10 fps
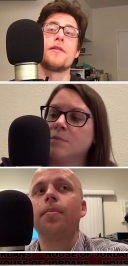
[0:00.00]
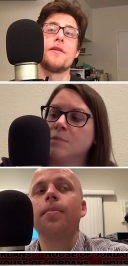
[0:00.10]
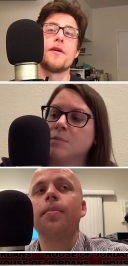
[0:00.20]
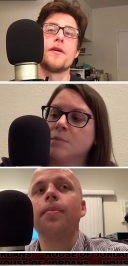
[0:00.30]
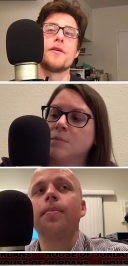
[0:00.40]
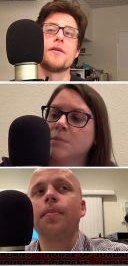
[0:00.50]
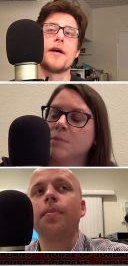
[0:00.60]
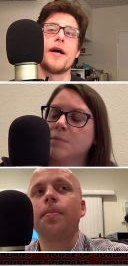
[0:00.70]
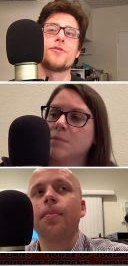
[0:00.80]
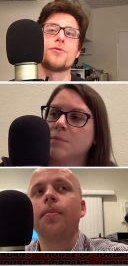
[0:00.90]
Speaker 1: the
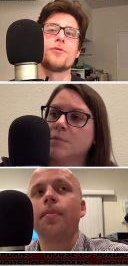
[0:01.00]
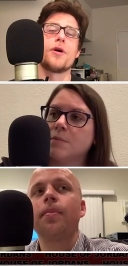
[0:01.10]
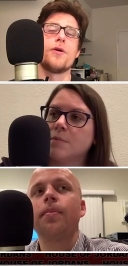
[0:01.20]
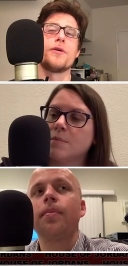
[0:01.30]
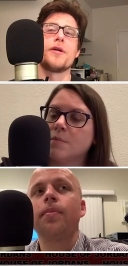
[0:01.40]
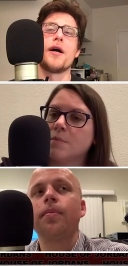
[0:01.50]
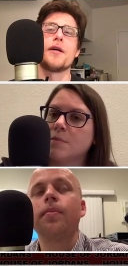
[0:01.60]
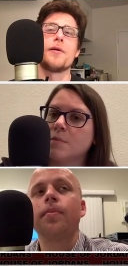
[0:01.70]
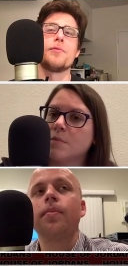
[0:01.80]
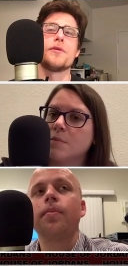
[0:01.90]
actual coating
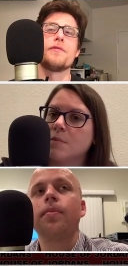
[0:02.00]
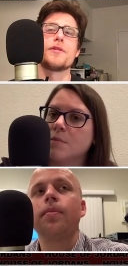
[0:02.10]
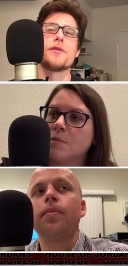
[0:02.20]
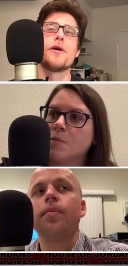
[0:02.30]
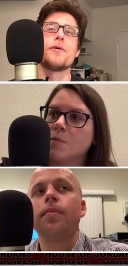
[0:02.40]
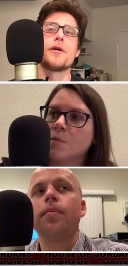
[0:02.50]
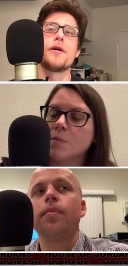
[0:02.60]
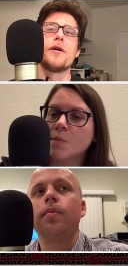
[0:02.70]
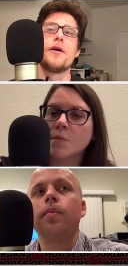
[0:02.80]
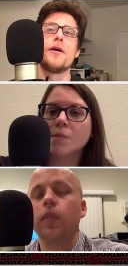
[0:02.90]
on, I believe it's
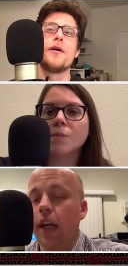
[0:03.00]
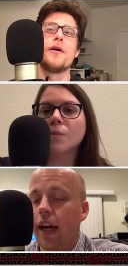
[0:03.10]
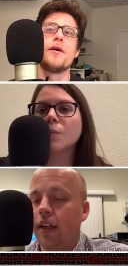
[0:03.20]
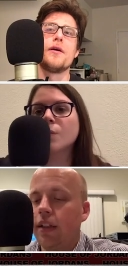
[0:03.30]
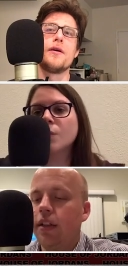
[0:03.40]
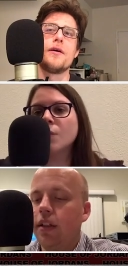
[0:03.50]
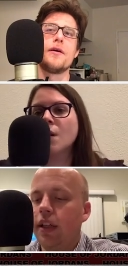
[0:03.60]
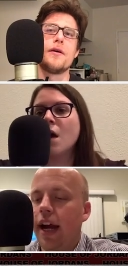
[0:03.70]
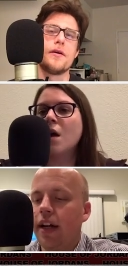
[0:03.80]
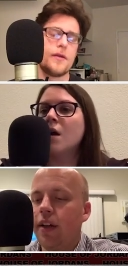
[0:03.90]
lower.
Speaker 2: Yeah,
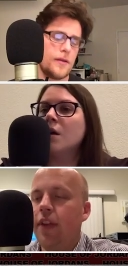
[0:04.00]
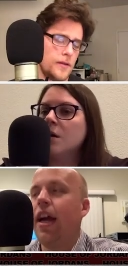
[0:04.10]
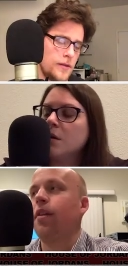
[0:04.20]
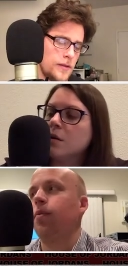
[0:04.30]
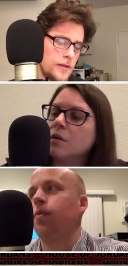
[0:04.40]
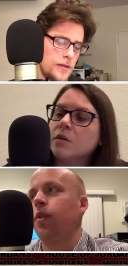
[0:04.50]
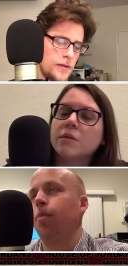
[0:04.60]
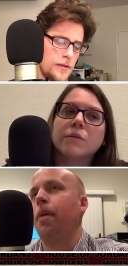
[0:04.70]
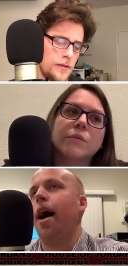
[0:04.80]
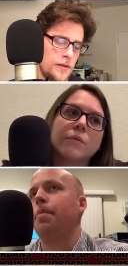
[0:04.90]
yeah, and that the
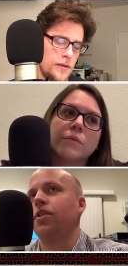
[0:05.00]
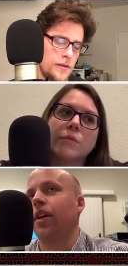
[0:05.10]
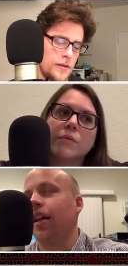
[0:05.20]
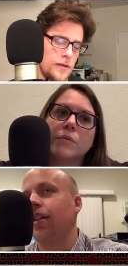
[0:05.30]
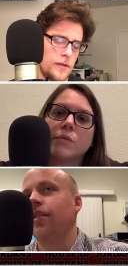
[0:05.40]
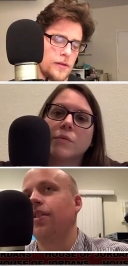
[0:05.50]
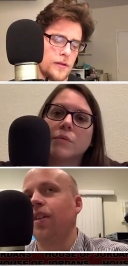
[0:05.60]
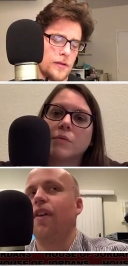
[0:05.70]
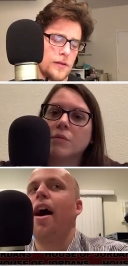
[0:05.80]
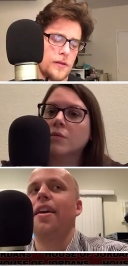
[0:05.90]
pop is like
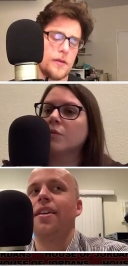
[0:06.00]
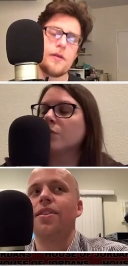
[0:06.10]
divided.